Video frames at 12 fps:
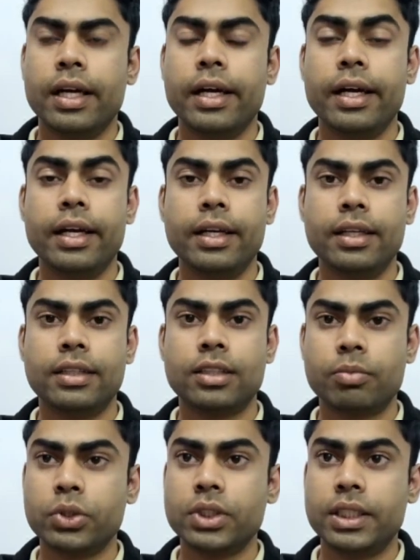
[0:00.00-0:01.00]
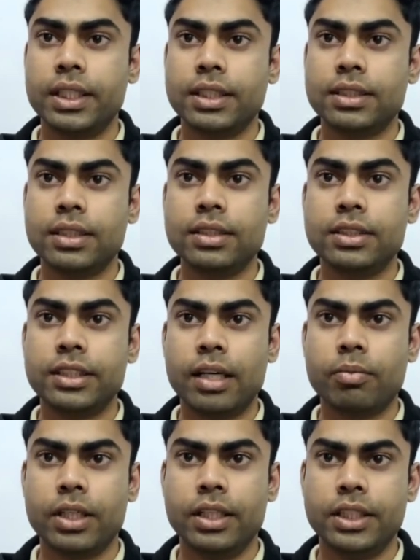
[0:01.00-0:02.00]
And suppose it is in
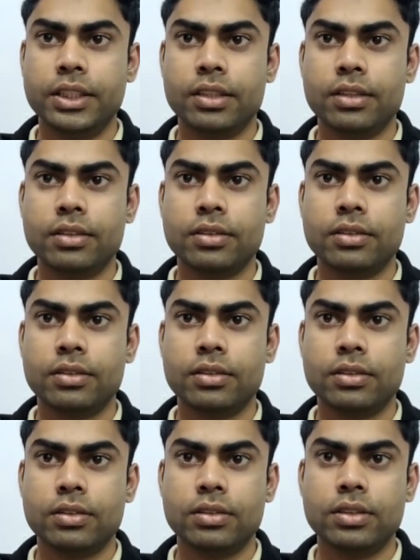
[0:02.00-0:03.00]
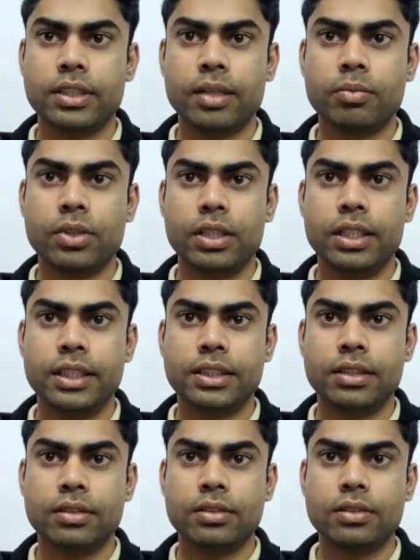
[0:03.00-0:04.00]
jam condition. Jam condition.